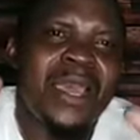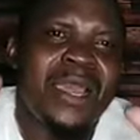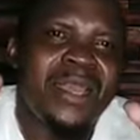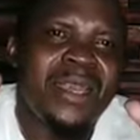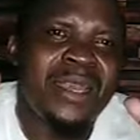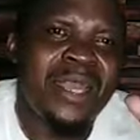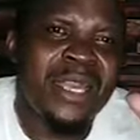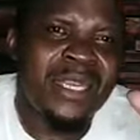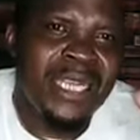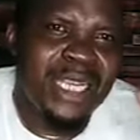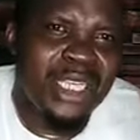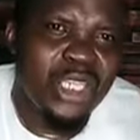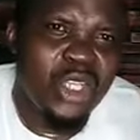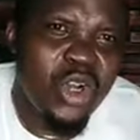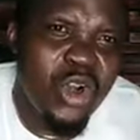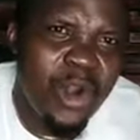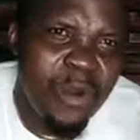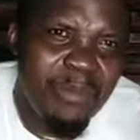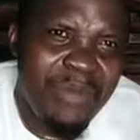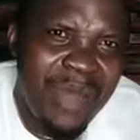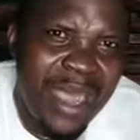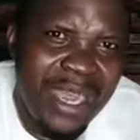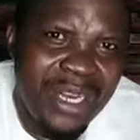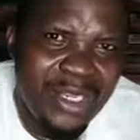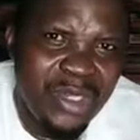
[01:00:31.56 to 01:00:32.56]
Let us go
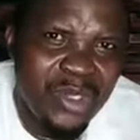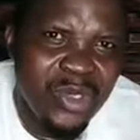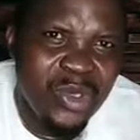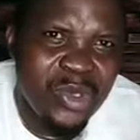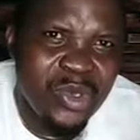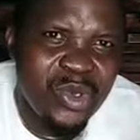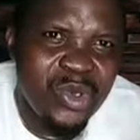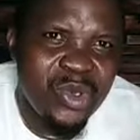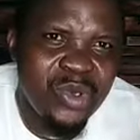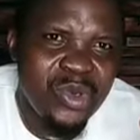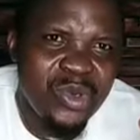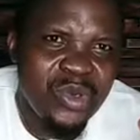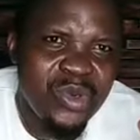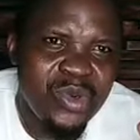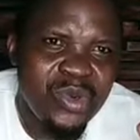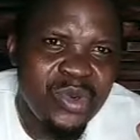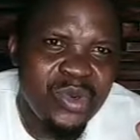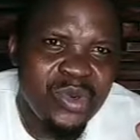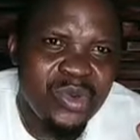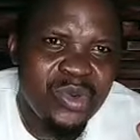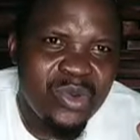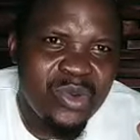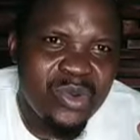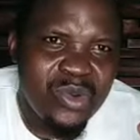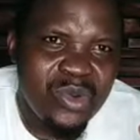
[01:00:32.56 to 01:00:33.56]
back to
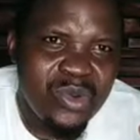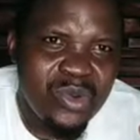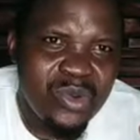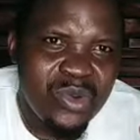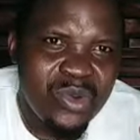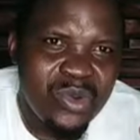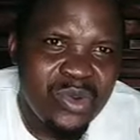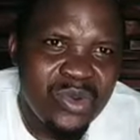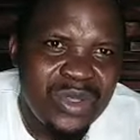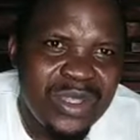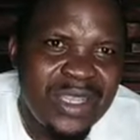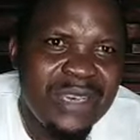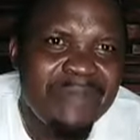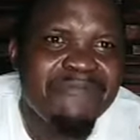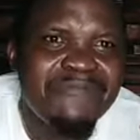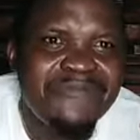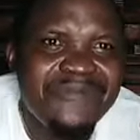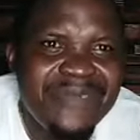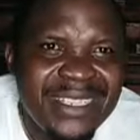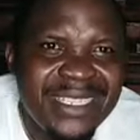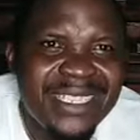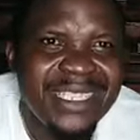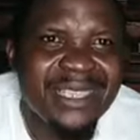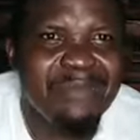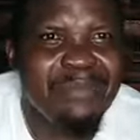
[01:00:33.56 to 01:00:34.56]
the
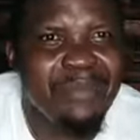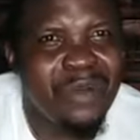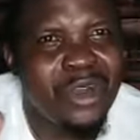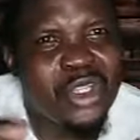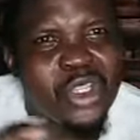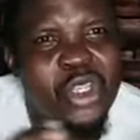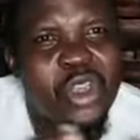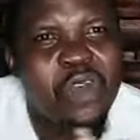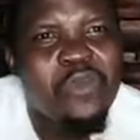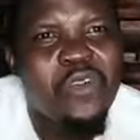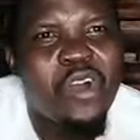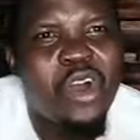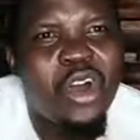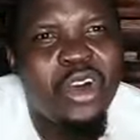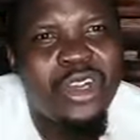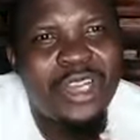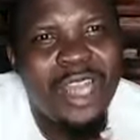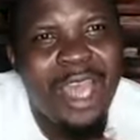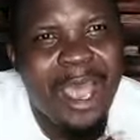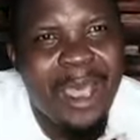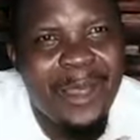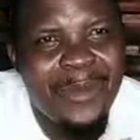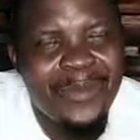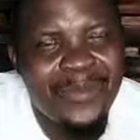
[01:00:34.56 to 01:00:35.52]
principles of honor.